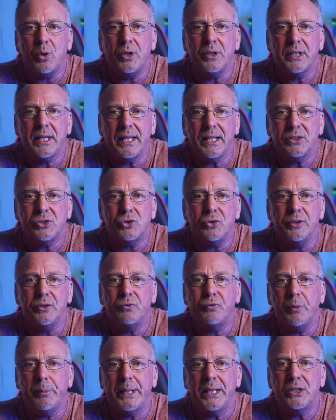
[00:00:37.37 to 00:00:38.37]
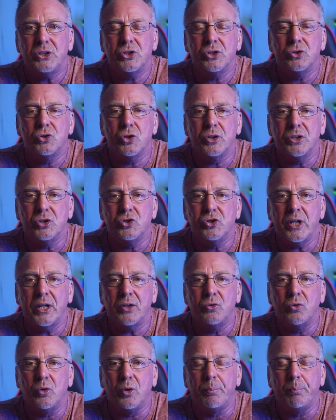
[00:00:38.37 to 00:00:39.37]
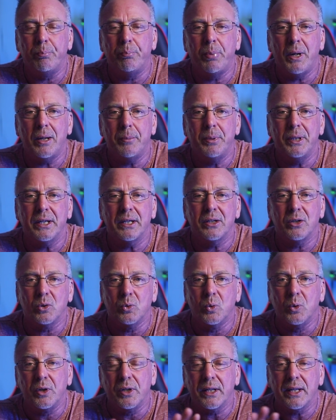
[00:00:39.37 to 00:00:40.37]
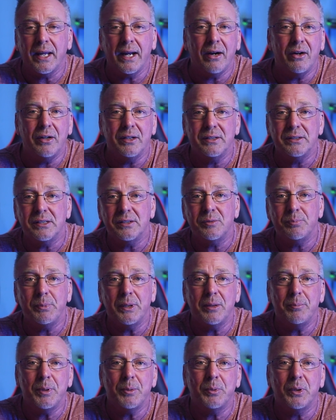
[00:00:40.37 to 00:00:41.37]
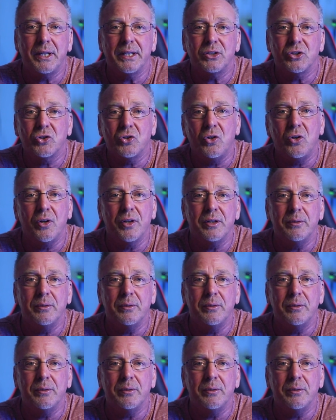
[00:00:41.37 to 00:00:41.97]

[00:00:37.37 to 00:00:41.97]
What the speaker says: broadcast your information to the general public or to Karens, as many people like to call